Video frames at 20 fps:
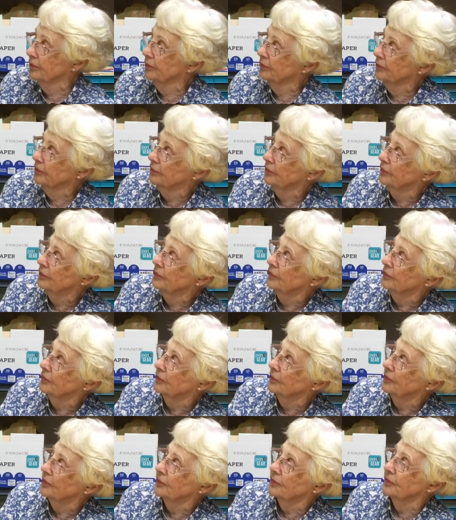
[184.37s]

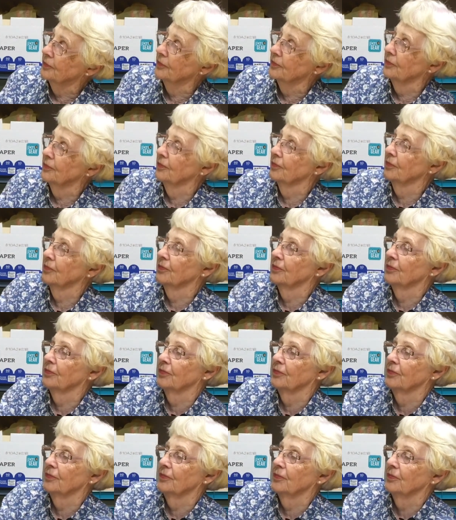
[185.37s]

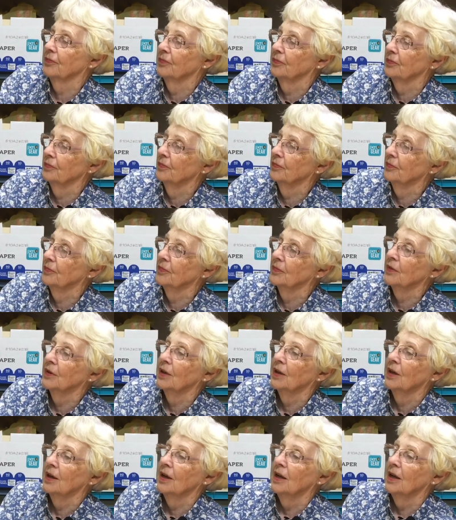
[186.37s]
No one is speaking in this clip.